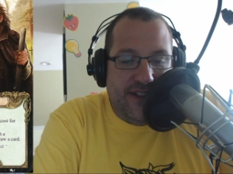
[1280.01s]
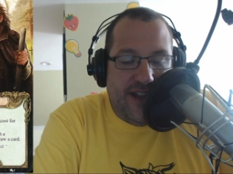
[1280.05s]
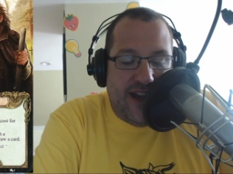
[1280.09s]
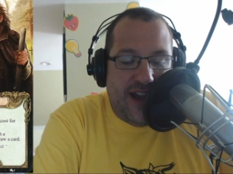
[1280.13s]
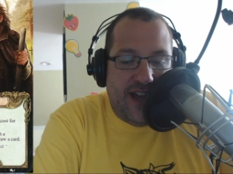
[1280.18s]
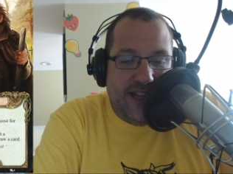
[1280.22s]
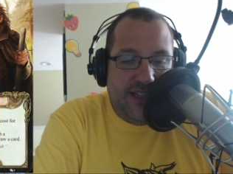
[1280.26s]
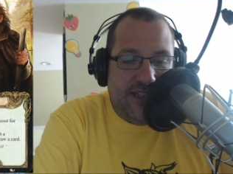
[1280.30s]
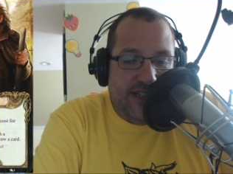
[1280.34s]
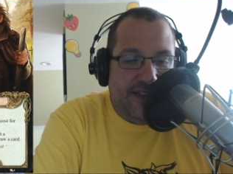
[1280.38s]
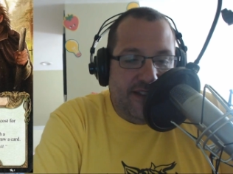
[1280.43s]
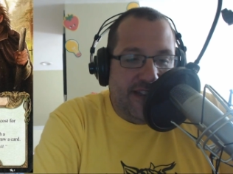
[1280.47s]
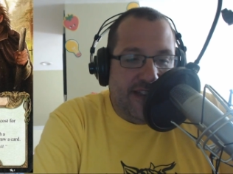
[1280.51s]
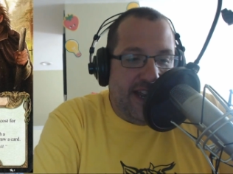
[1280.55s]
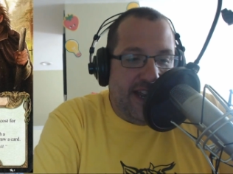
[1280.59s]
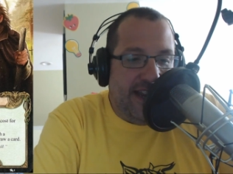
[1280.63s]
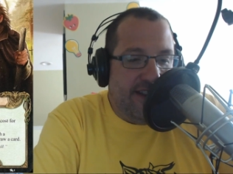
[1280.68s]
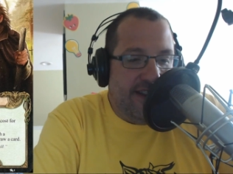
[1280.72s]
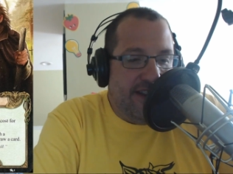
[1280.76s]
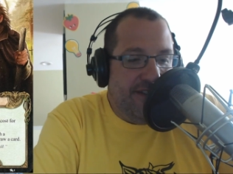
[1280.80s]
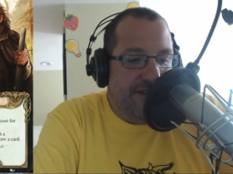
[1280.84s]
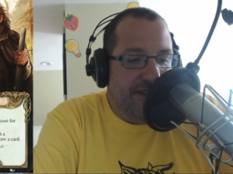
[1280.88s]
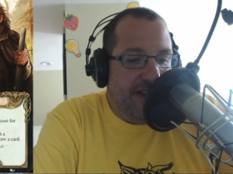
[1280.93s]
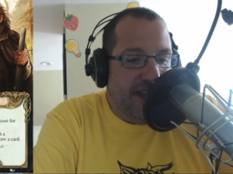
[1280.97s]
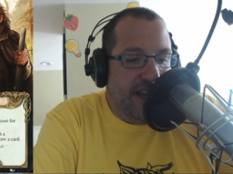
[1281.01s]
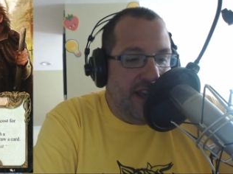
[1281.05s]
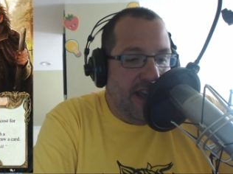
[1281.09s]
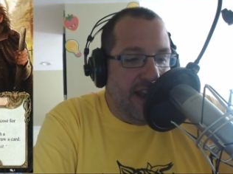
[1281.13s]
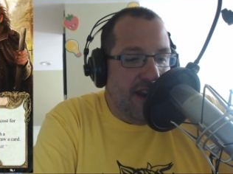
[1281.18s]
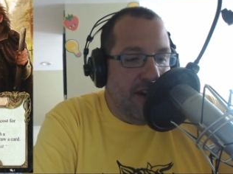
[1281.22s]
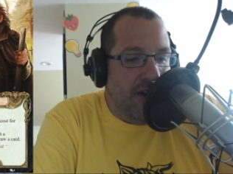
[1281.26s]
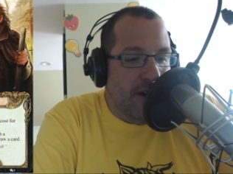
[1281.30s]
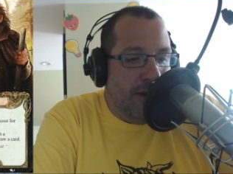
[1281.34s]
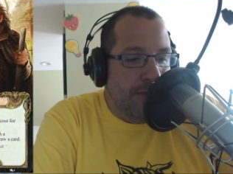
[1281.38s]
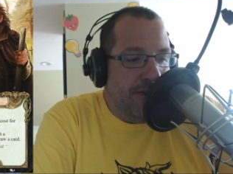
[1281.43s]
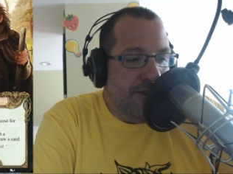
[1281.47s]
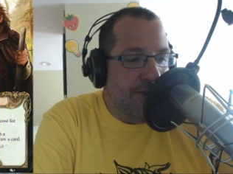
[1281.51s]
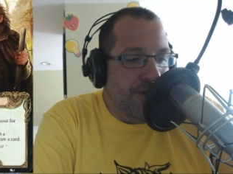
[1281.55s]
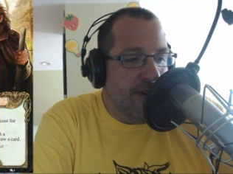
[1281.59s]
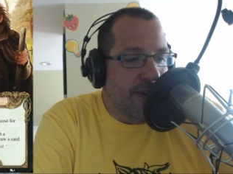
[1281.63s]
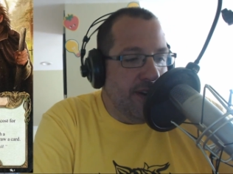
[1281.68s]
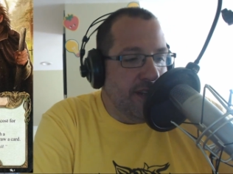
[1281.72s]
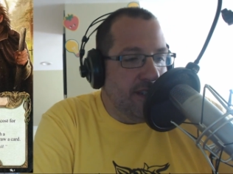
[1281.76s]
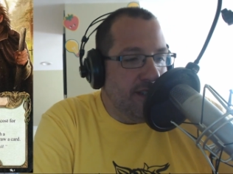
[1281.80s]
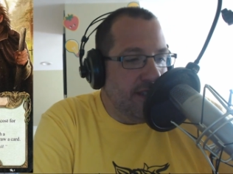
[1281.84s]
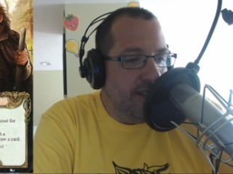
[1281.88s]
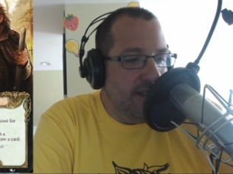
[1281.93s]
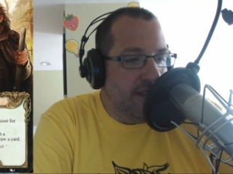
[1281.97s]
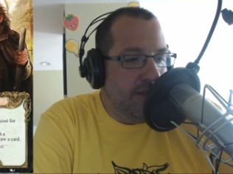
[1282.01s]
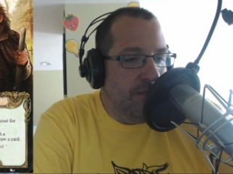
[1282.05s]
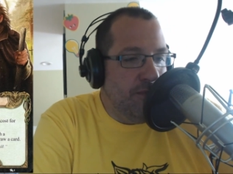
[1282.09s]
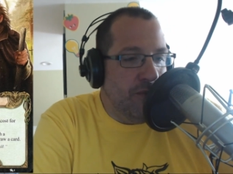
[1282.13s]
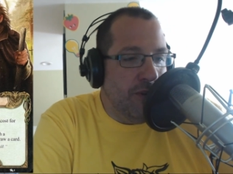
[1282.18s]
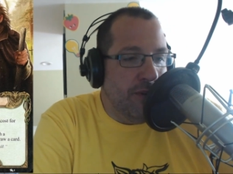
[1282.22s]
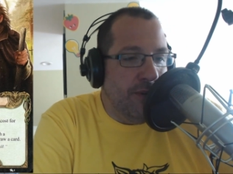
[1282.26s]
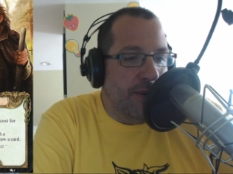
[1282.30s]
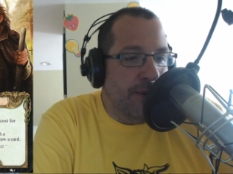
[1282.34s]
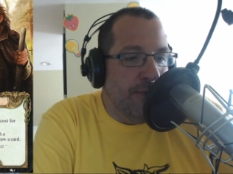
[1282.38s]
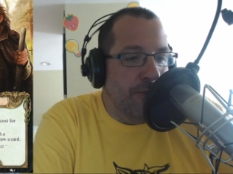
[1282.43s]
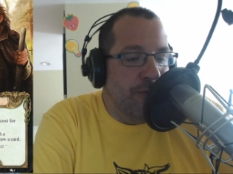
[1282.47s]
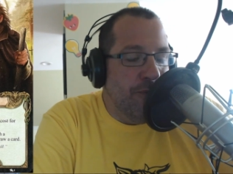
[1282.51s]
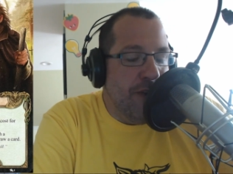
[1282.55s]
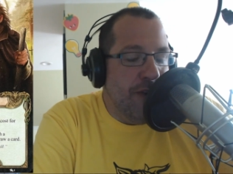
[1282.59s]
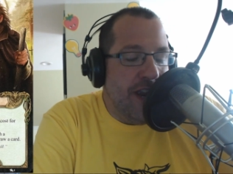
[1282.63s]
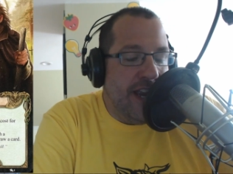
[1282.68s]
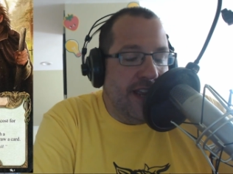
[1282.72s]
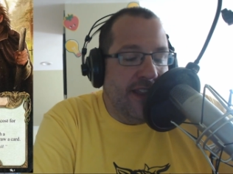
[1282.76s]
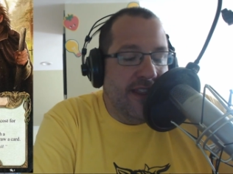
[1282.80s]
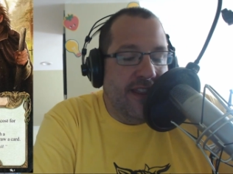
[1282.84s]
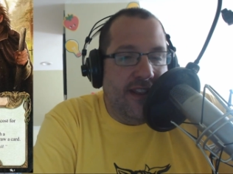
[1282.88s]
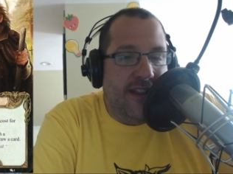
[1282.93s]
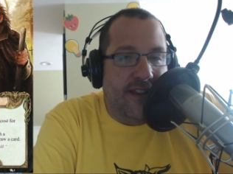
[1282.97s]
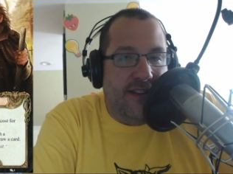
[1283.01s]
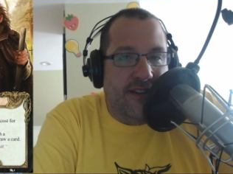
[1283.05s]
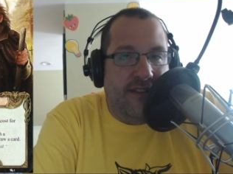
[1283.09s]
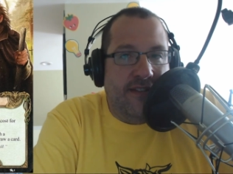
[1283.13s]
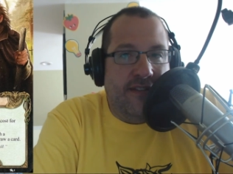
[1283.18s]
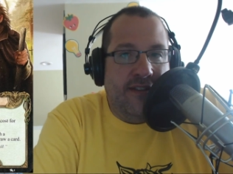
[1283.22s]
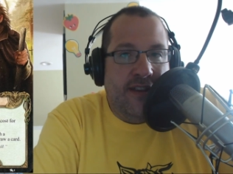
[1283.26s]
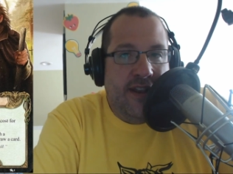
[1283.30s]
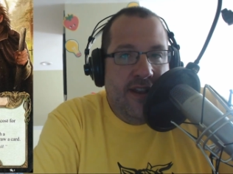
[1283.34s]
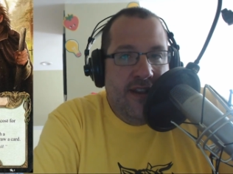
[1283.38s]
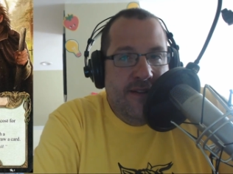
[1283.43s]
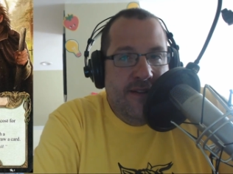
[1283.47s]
highly scientific yet arbitrary system where we ring these